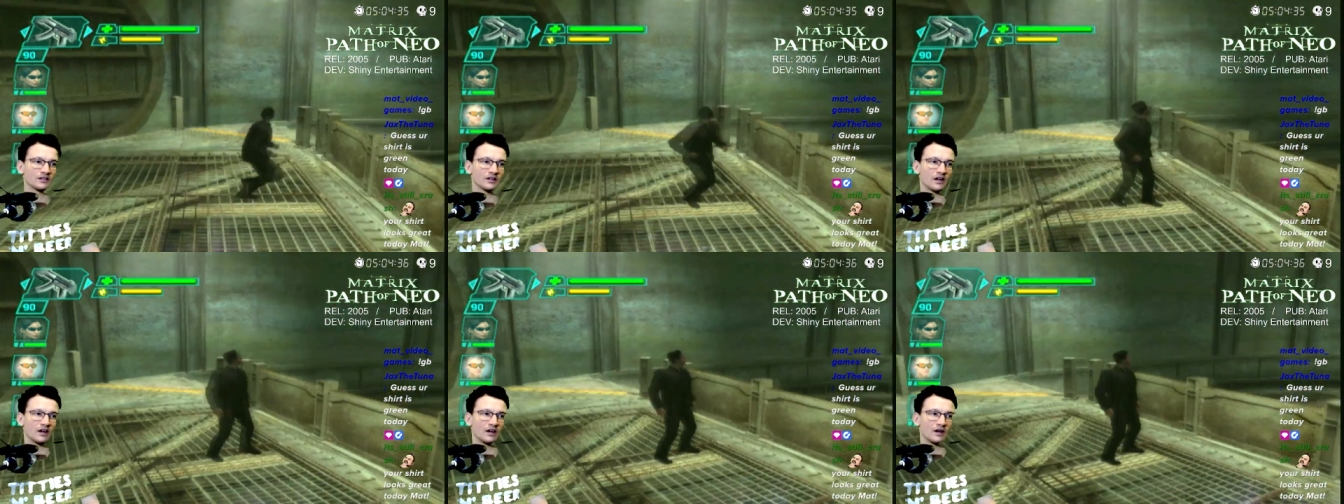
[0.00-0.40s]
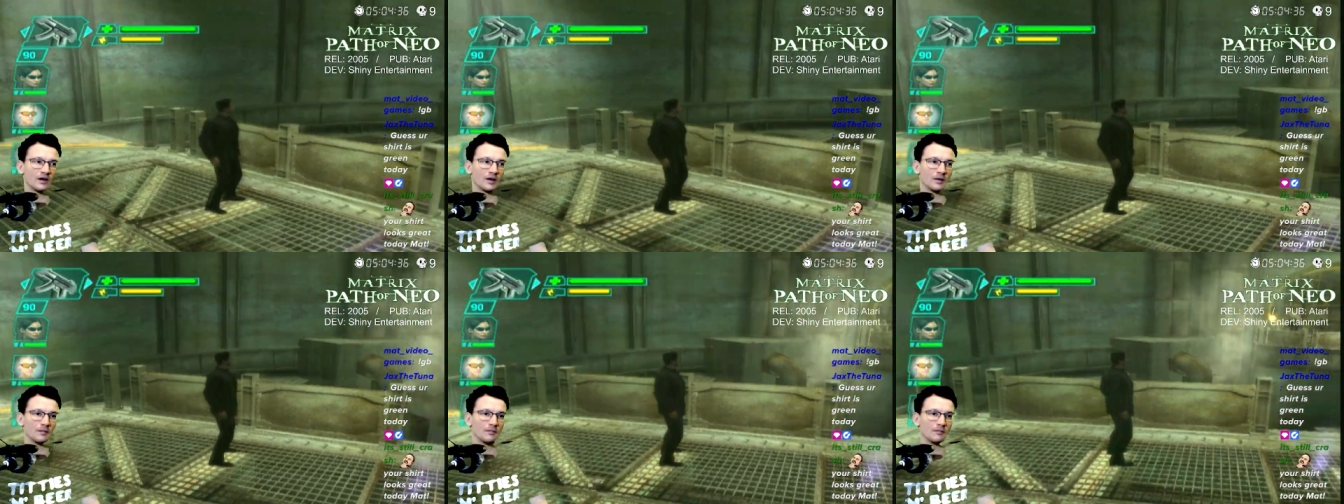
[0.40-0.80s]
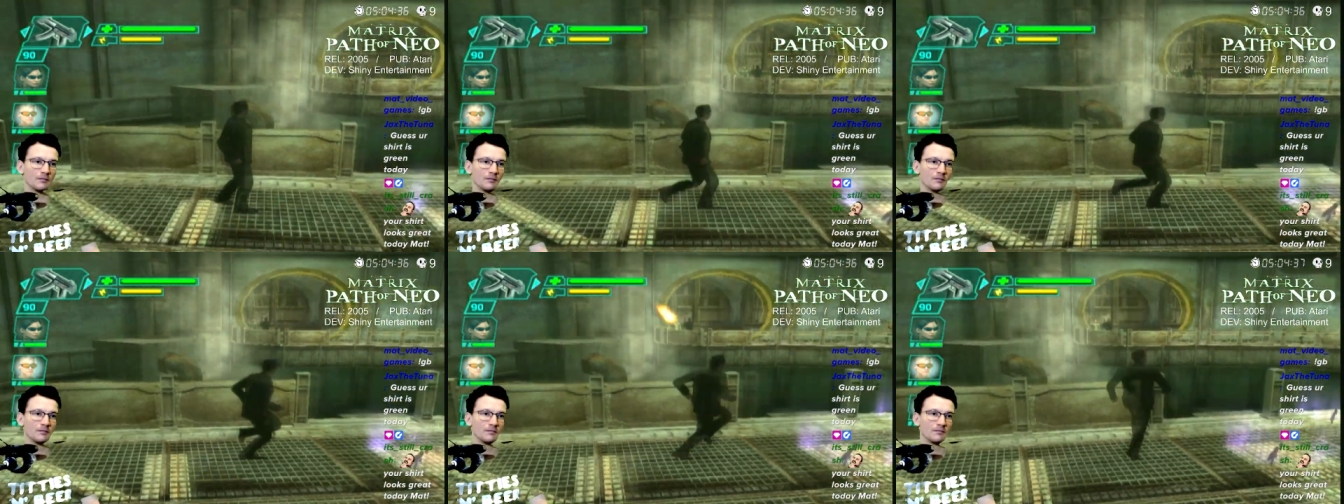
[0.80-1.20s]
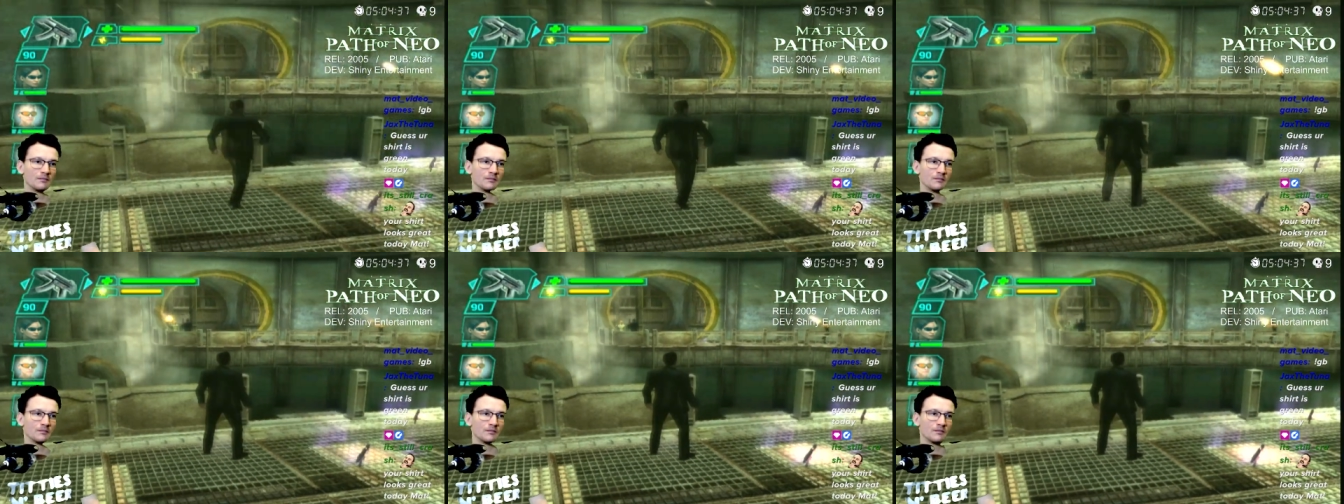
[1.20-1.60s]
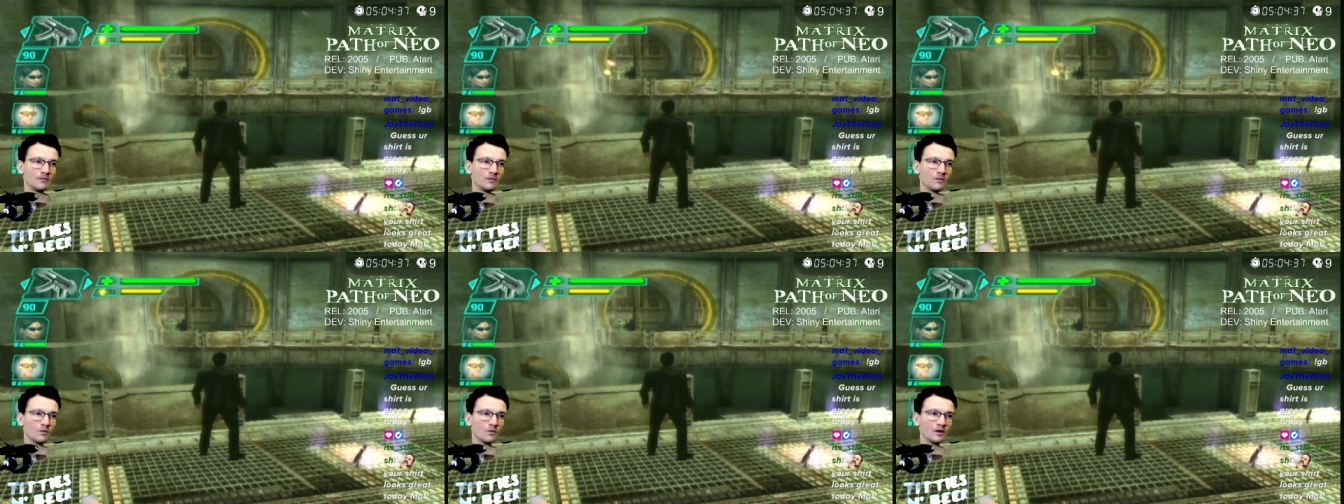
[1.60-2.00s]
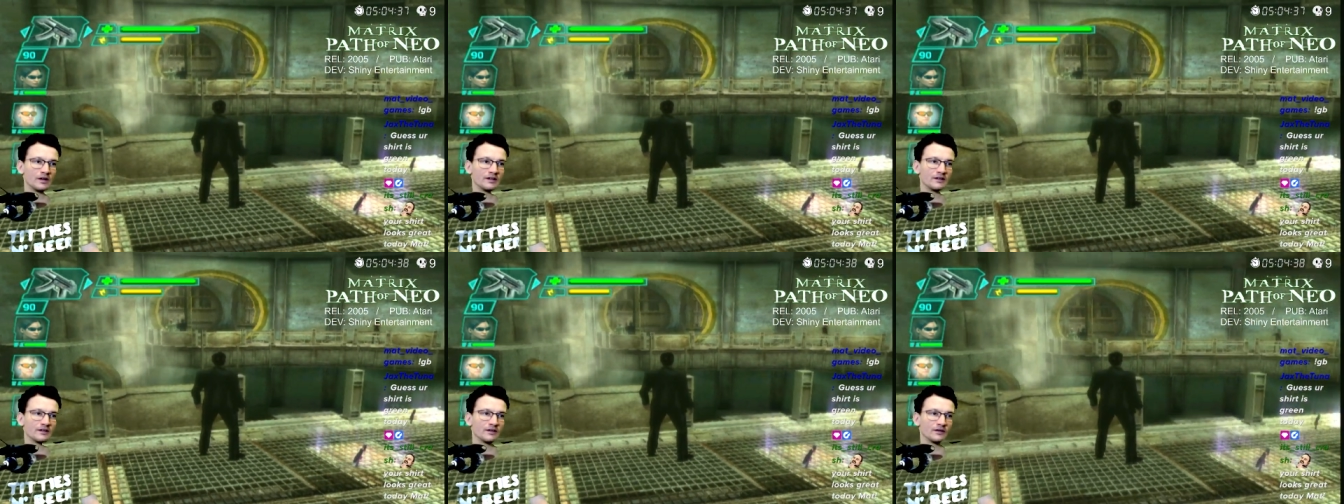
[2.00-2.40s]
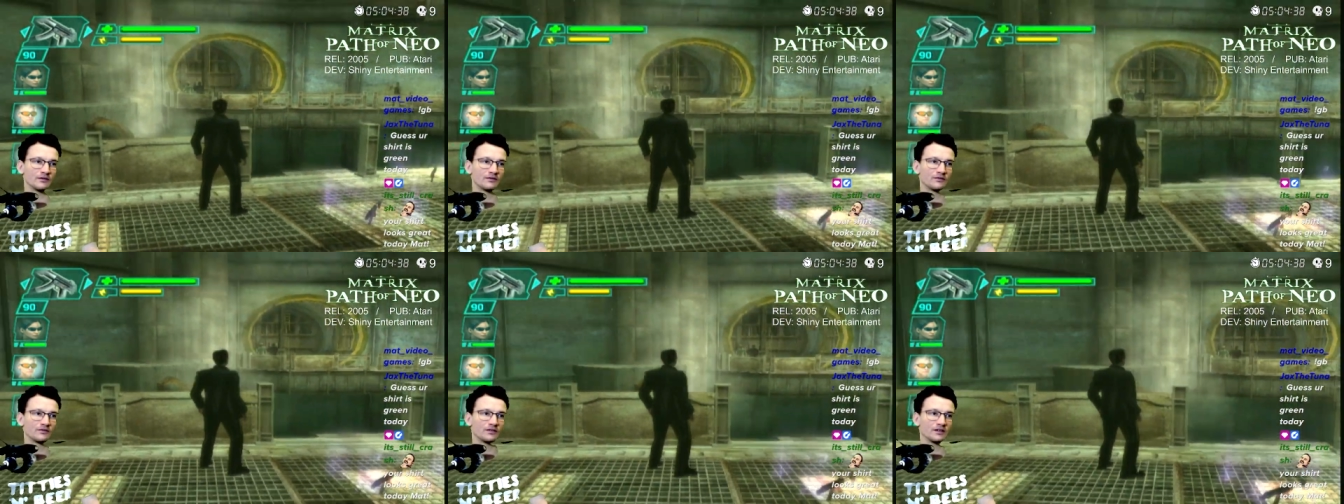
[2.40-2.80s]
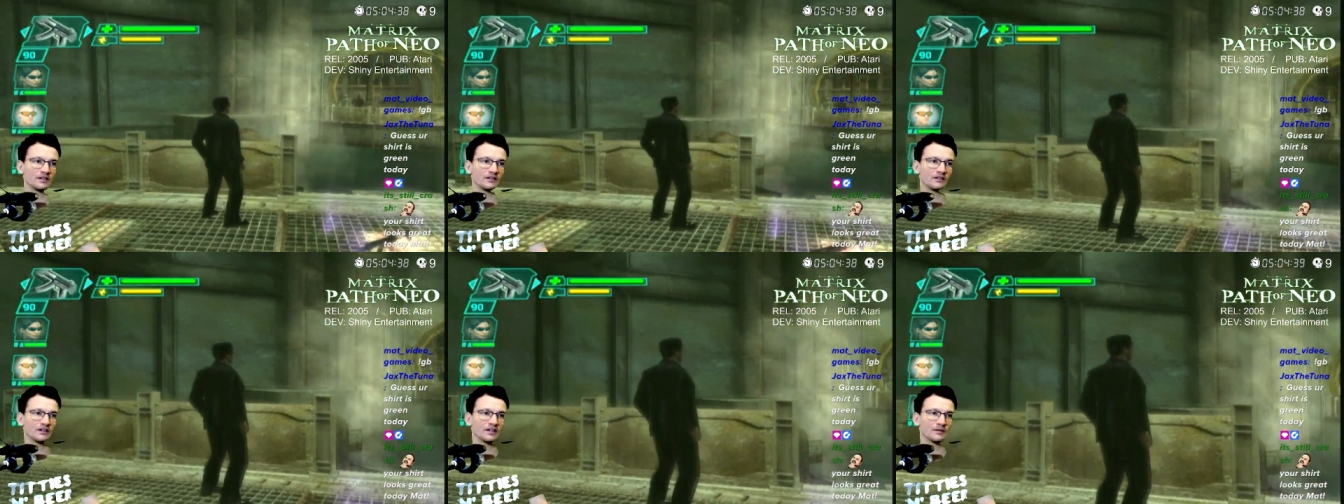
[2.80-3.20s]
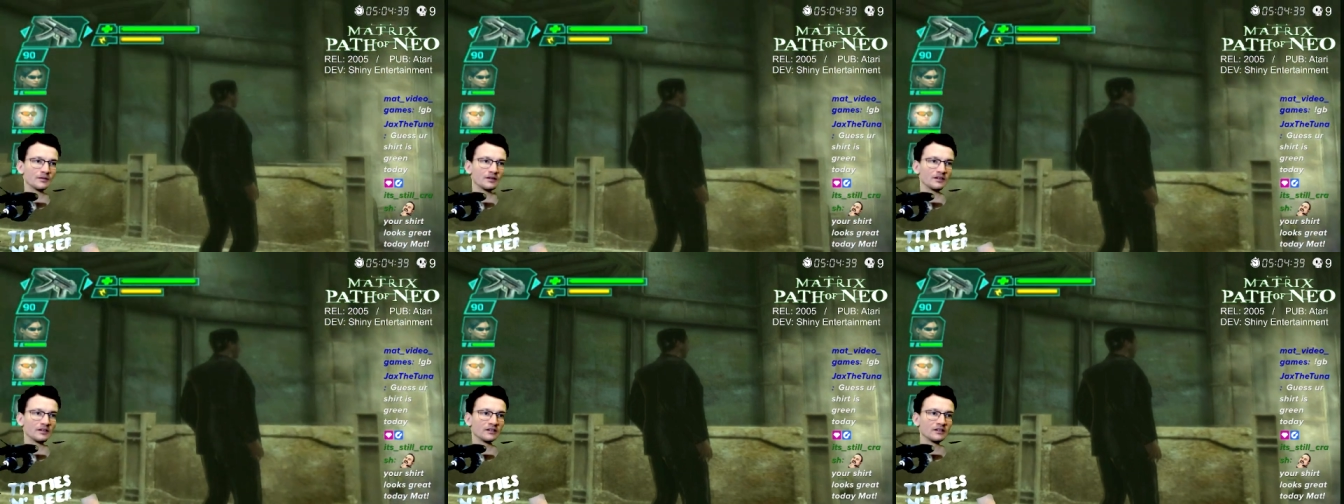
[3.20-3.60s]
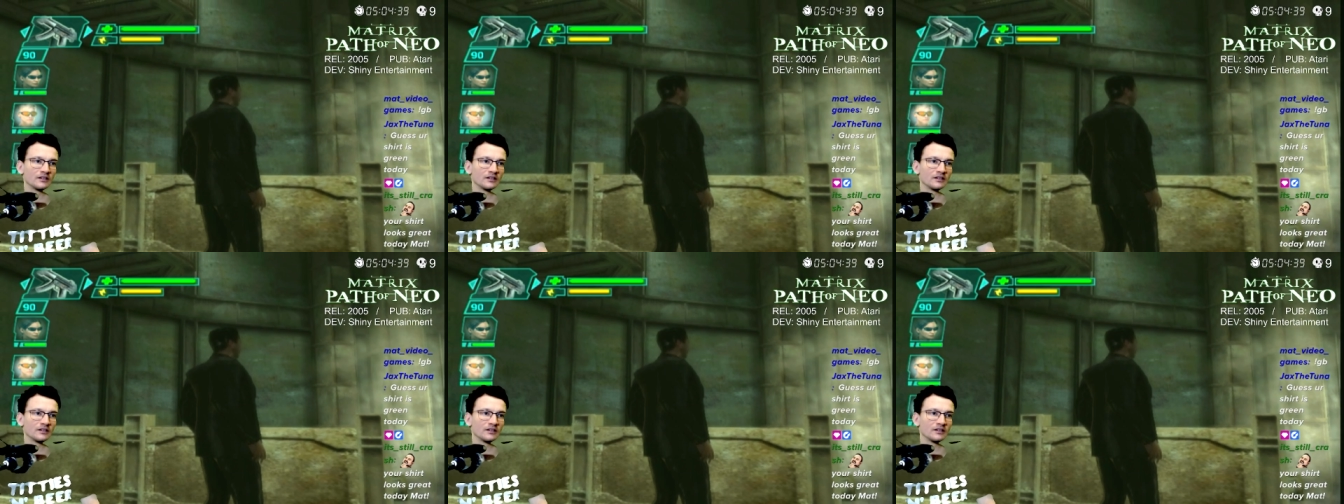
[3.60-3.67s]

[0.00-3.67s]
Um, what the fuck is happening?